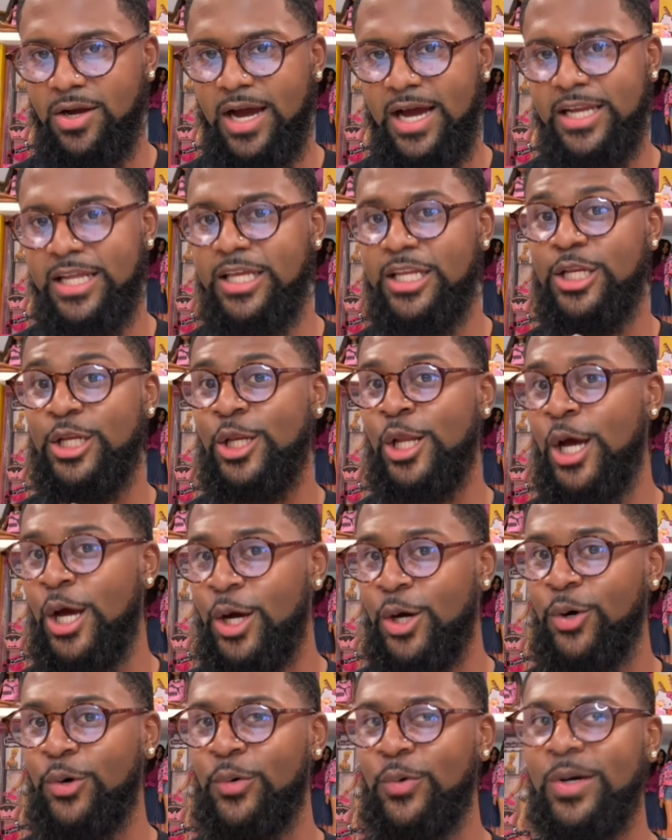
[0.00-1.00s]
I didn't
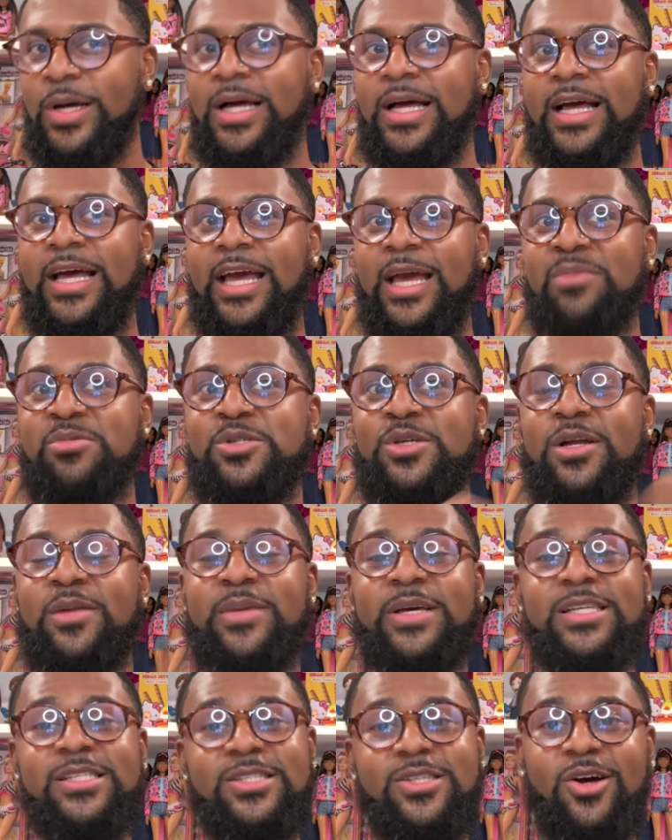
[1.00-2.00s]
know it was going to
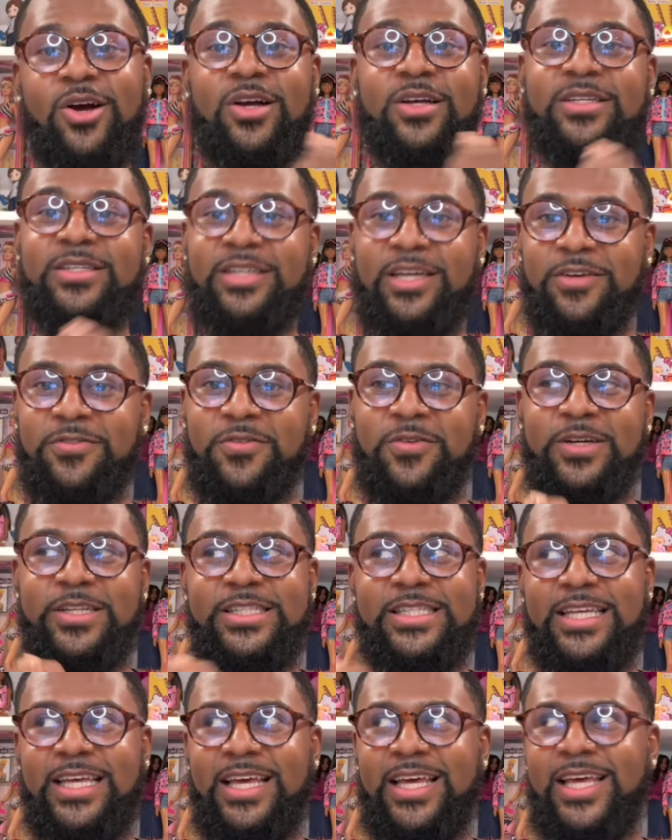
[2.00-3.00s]
be a stark
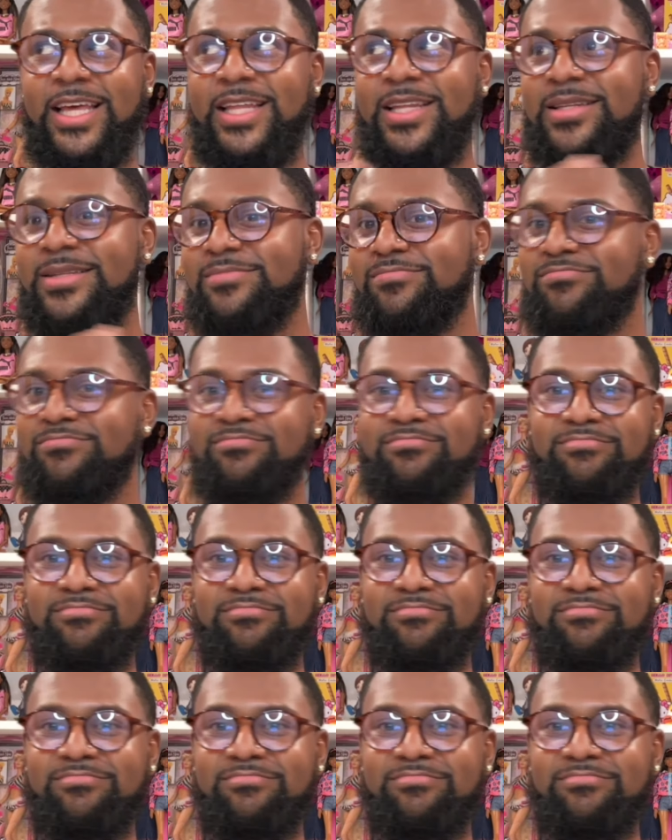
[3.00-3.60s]
difference in